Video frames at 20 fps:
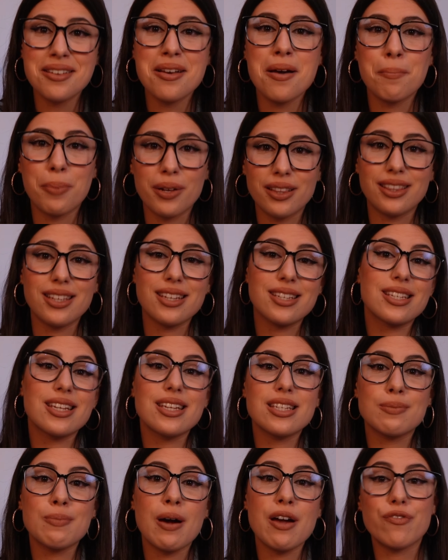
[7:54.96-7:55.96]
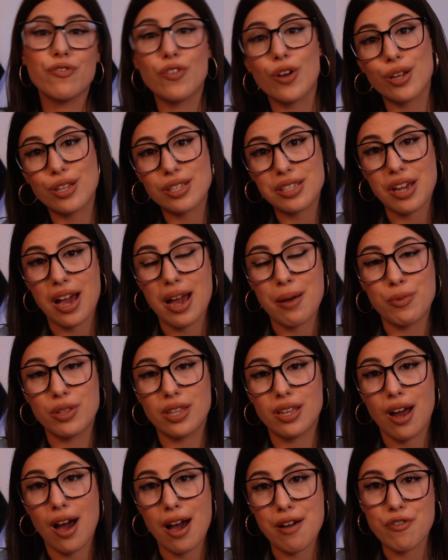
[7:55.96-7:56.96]
But this is my first time with
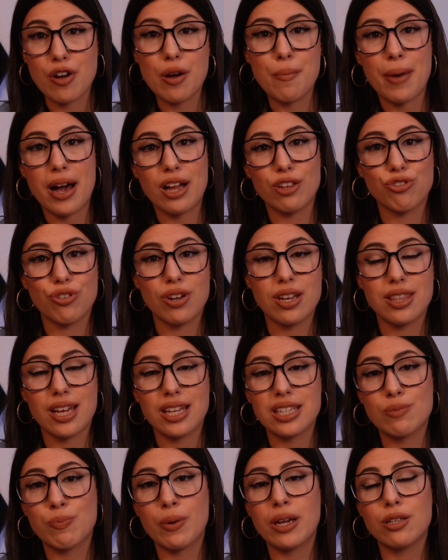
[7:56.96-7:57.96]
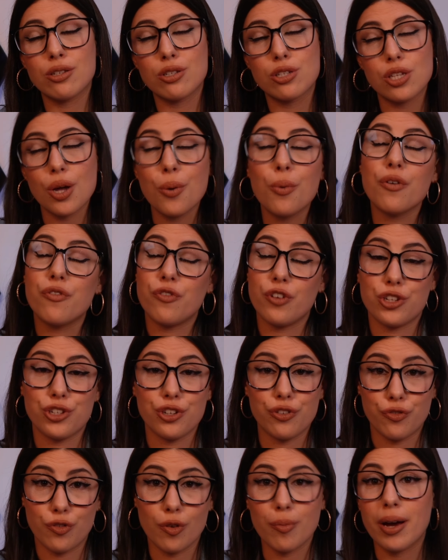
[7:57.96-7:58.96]
an iPhone battery that's been so
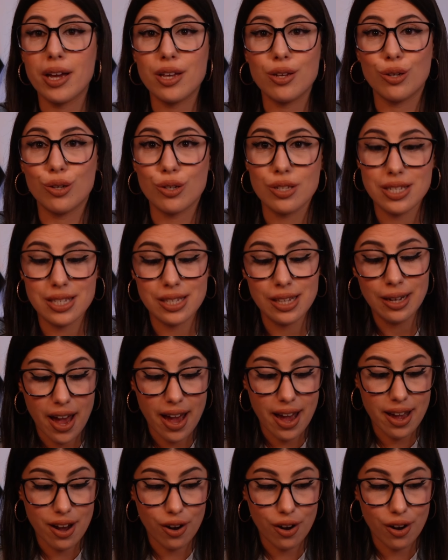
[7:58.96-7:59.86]
efficient for my use. I